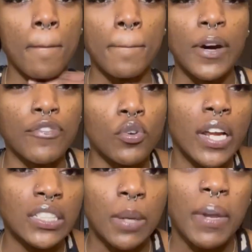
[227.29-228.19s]
But for you
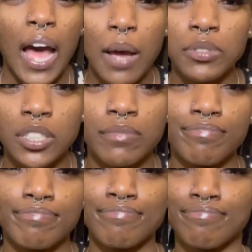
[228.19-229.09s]
not to give me the option,
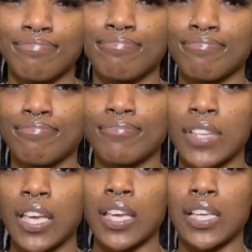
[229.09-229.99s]

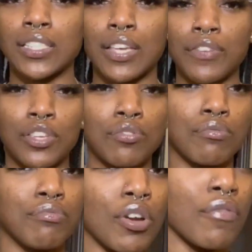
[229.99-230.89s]
is giving you
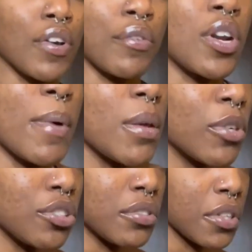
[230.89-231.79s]
don't fall in love
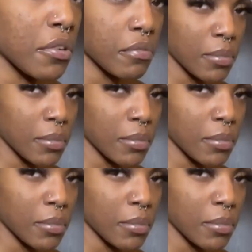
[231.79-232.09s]
with yourself.